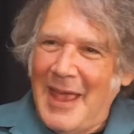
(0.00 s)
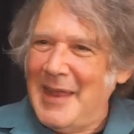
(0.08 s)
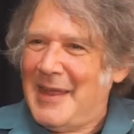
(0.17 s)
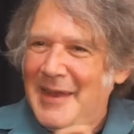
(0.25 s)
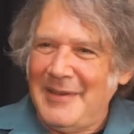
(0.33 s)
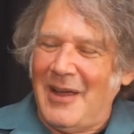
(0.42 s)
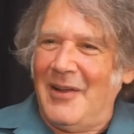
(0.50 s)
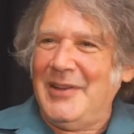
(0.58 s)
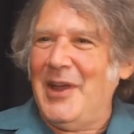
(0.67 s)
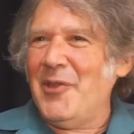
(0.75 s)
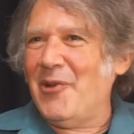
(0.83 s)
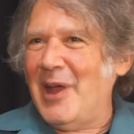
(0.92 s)
And then on
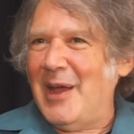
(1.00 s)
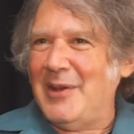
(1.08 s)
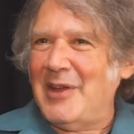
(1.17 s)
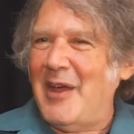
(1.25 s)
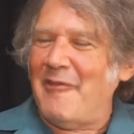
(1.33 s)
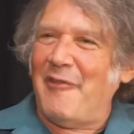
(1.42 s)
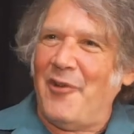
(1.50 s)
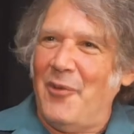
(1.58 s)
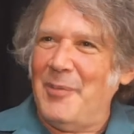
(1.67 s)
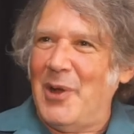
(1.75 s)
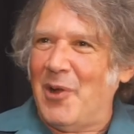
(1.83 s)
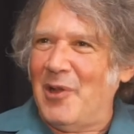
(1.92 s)
the other hand, you have a
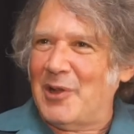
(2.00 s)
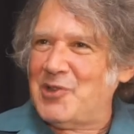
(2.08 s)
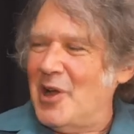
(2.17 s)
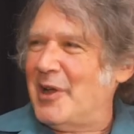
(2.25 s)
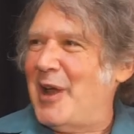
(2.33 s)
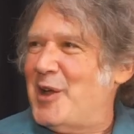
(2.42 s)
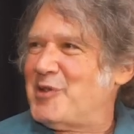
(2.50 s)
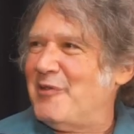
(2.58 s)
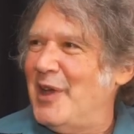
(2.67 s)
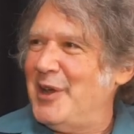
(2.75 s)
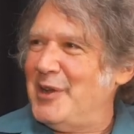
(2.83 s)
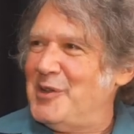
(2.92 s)
filmmaker like John
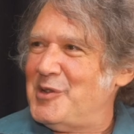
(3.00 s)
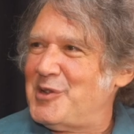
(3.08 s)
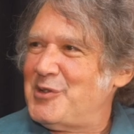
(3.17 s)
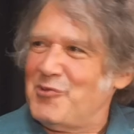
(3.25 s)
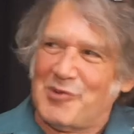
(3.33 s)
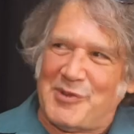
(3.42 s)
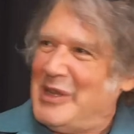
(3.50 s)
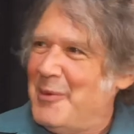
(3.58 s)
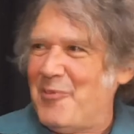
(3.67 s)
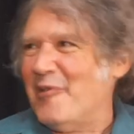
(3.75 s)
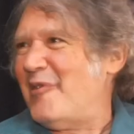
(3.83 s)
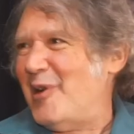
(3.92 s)
Cassavetes who's
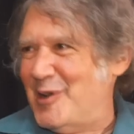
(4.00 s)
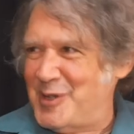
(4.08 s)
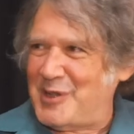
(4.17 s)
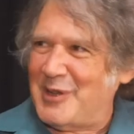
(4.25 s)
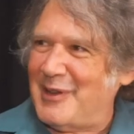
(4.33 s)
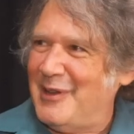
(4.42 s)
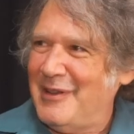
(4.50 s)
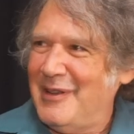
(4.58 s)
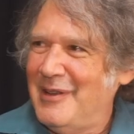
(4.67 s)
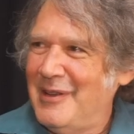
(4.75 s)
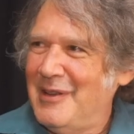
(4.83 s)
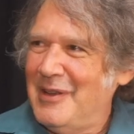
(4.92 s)
improvising,
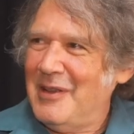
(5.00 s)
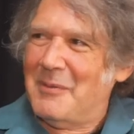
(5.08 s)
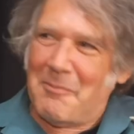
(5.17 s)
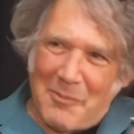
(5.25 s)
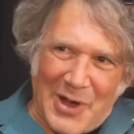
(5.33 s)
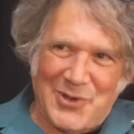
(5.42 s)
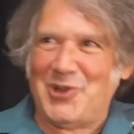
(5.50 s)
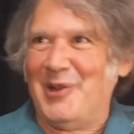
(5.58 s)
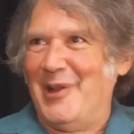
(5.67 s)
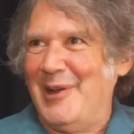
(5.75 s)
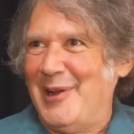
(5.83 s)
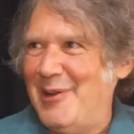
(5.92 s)
much
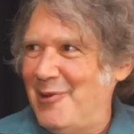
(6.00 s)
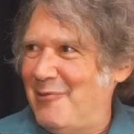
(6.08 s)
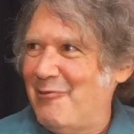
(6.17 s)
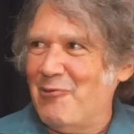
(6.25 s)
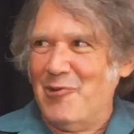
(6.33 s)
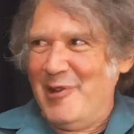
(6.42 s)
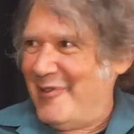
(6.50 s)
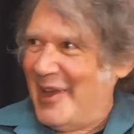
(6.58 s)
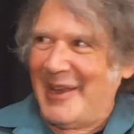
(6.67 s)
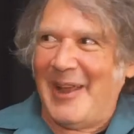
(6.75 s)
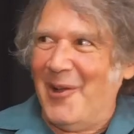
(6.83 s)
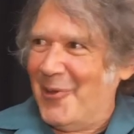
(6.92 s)
like Rudy
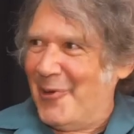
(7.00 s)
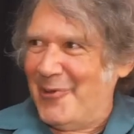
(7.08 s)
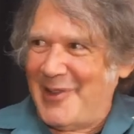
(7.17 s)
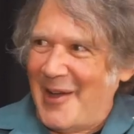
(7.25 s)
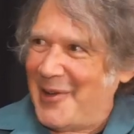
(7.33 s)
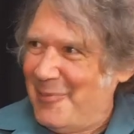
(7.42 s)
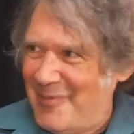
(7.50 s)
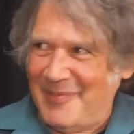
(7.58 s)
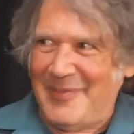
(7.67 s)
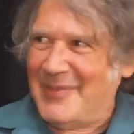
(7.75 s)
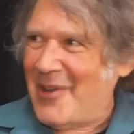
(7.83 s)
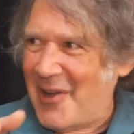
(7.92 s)
Van Gelder, document
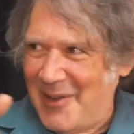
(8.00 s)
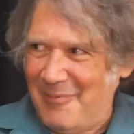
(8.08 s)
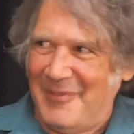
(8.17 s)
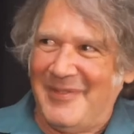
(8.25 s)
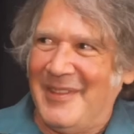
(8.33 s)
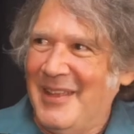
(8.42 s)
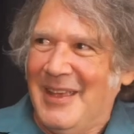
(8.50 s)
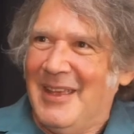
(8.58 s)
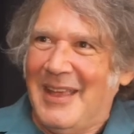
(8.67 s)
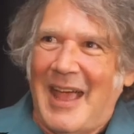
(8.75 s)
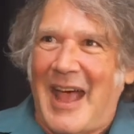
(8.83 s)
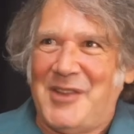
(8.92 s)
document
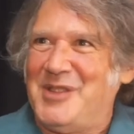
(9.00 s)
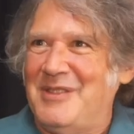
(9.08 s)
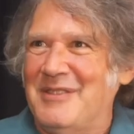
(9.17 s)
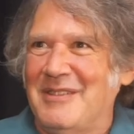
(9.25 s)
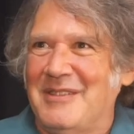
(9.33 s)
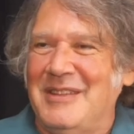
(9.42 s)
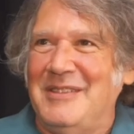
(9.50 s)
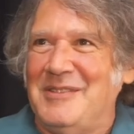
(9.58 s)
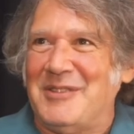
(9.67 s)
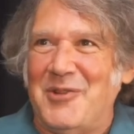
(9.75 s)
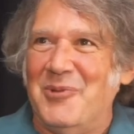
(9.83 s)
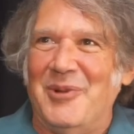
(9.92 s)
as
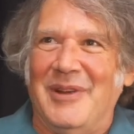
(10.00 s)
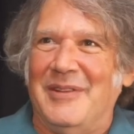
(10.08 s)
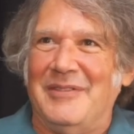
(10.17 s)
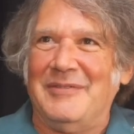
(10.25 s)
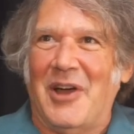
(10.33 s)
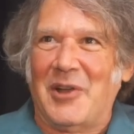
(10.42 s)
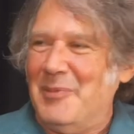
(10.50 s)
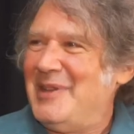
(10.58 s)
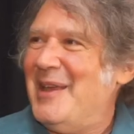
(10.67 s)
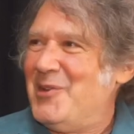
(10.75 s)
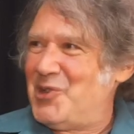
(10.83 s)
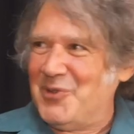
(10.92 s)
he's doing
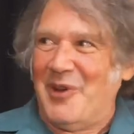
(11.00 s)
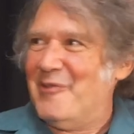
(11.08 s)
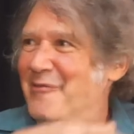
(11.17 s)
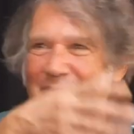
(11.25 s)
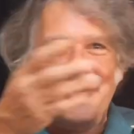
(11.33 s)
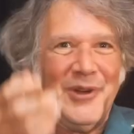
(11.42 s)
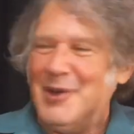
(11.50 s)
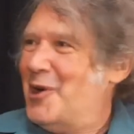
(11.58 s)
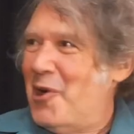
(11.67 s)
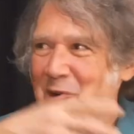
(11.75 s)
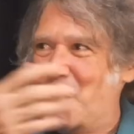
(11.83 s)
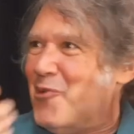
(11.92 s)
documentation of
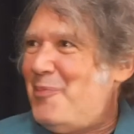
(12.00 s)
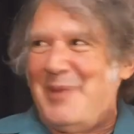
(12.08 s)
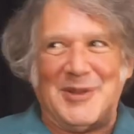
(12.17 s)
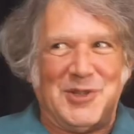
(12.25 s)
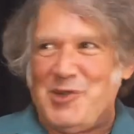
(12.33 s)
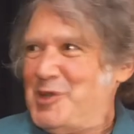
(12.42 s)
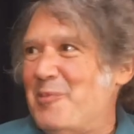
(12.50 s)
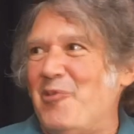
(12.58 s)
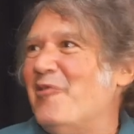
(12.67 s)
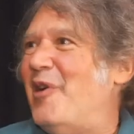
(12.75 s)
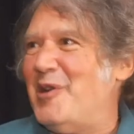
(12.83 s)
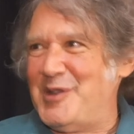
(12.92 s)
a group that's just
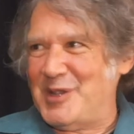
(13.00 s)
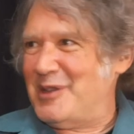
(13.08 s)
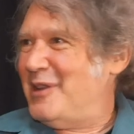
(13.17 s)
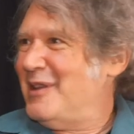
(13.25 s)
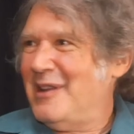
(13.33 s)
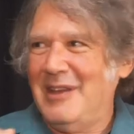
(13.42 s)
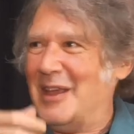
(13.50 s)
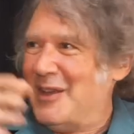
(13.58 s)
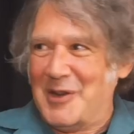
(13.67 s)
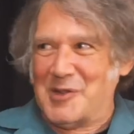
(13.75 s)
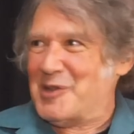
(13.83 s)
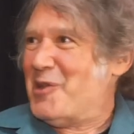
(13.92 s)
improvising.
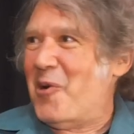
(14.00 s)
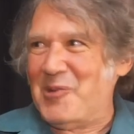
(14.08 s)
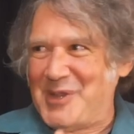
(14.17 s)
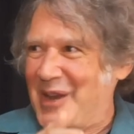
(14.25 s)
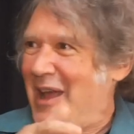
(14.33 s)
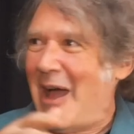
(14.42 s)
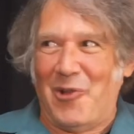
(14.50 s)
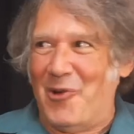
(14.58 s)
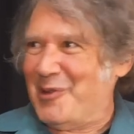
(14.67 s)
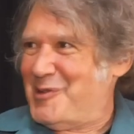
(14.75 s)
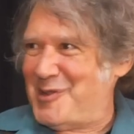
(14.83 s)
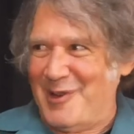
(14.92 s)
He doesn't know it's gonna how
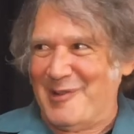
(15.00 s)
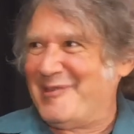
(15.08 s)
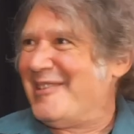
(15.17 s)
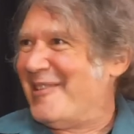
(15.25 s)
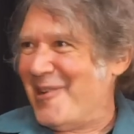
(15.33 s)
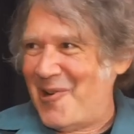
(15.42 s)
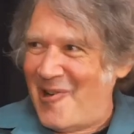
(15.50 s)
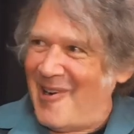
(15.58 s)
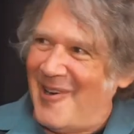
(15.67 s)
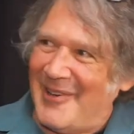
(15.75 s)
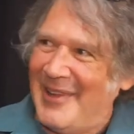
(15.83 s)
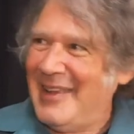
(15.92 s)
long the song is gonna go
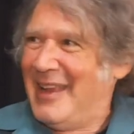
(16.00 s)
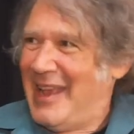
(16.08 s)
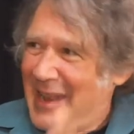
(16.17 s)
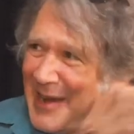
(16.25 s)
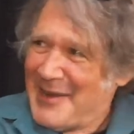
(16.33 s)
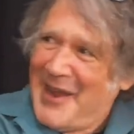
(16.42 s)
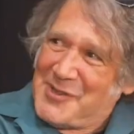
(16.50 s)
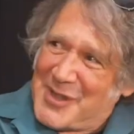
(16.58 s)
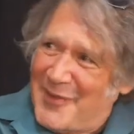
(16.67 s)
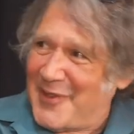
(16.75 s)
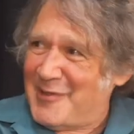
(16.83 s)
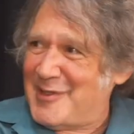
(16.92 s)
on, and then you have
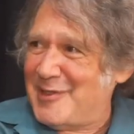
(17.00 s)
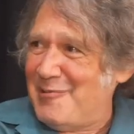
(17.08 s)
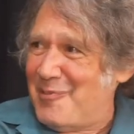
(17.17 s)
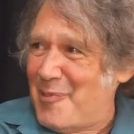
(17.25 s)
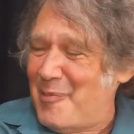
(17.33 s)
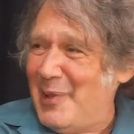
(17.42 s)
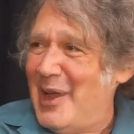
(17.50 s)
stuff that's super